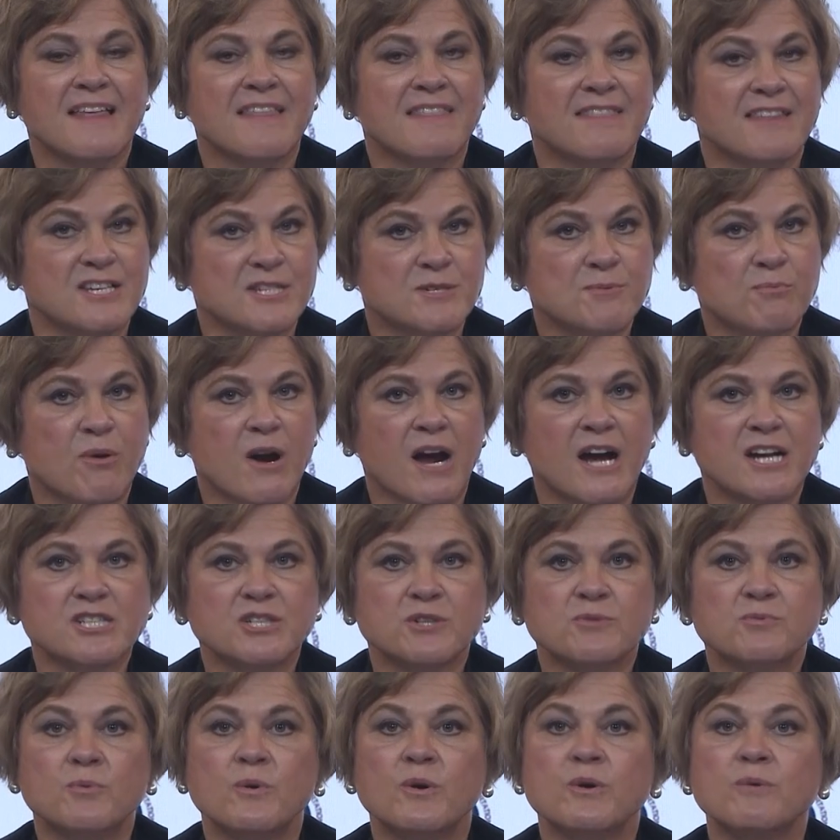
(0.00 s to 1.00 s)
This
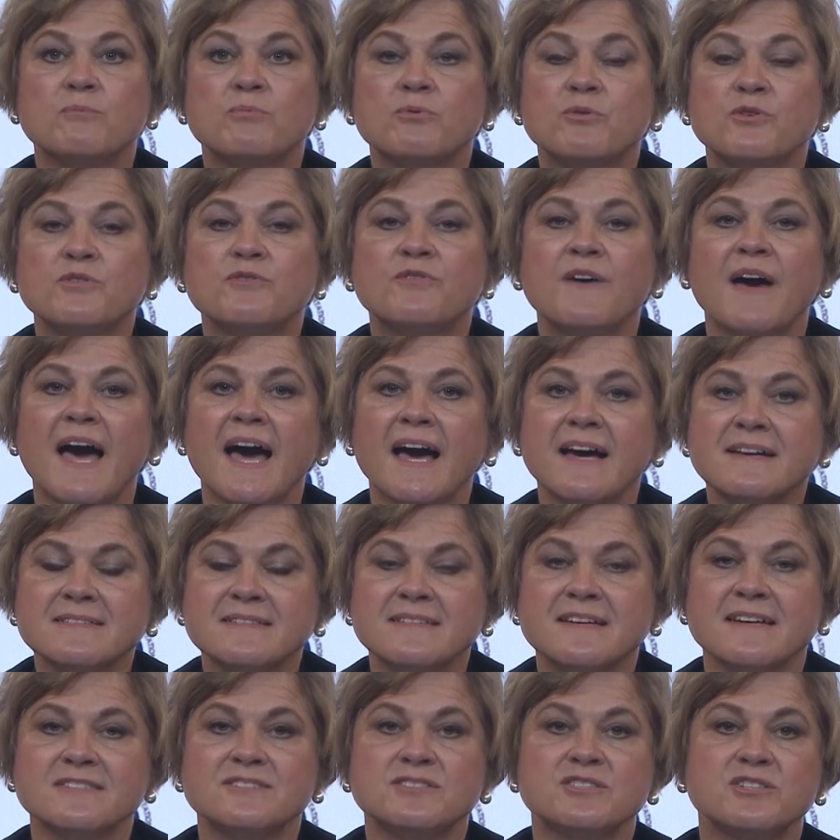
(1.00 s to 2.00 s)
project will improve
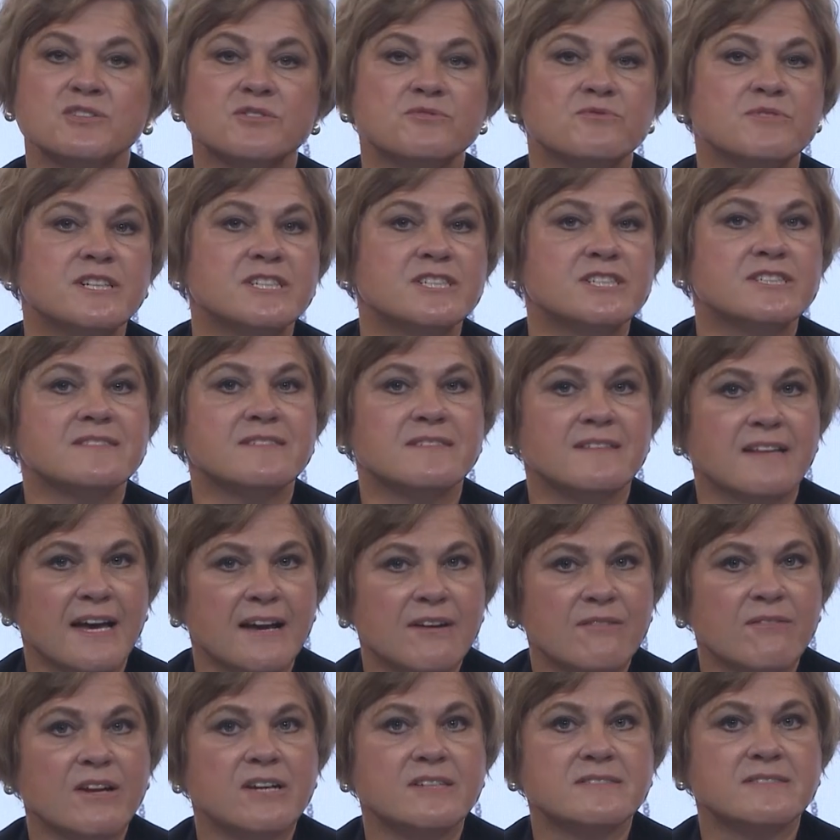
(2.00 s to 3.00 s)
access to the region's
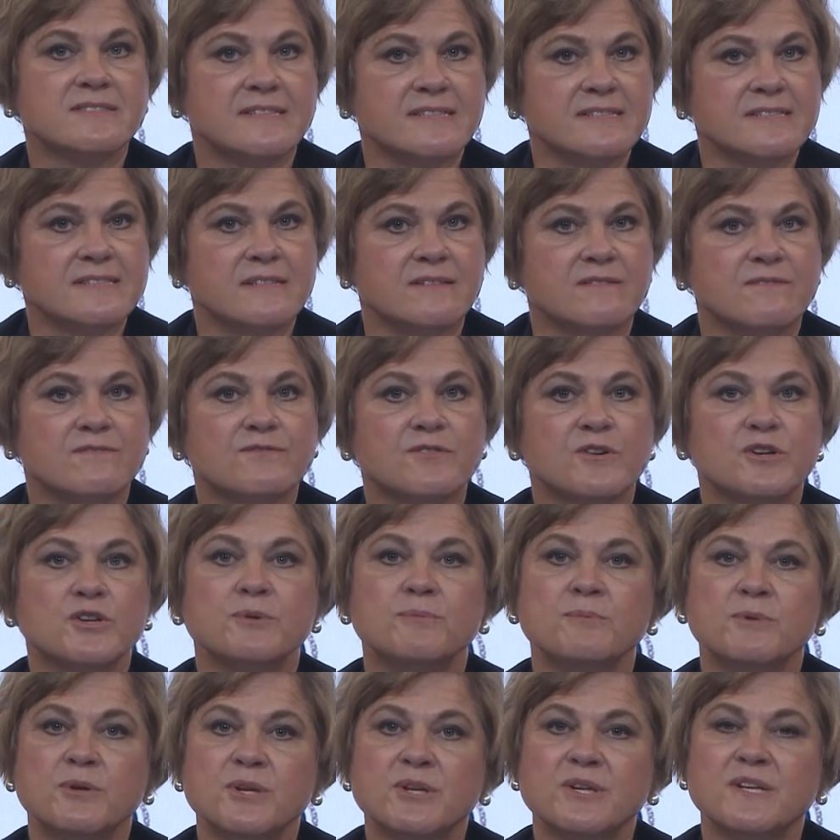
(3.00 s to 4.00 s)
light rail system for
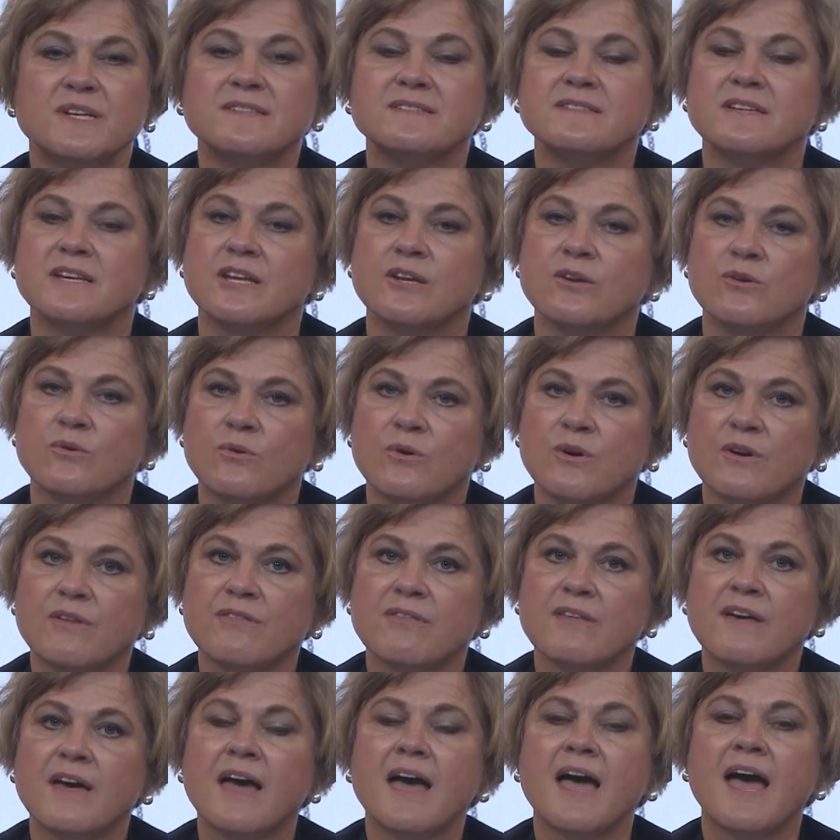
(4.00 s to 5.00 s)
communities in
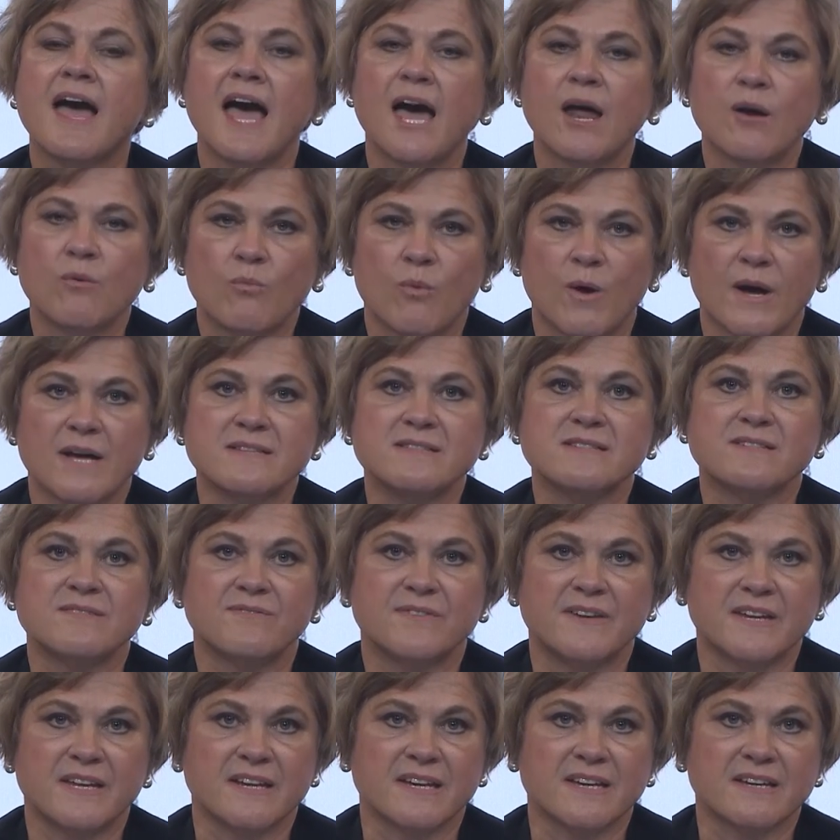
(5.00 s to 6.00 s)
North and West
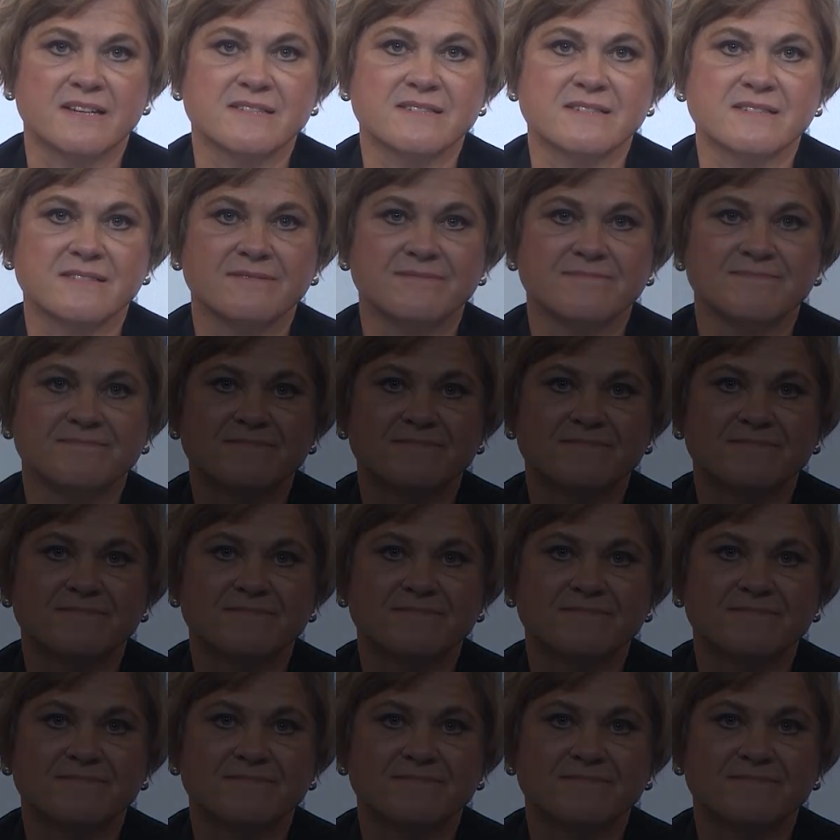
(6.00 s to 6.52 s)
Phoenix.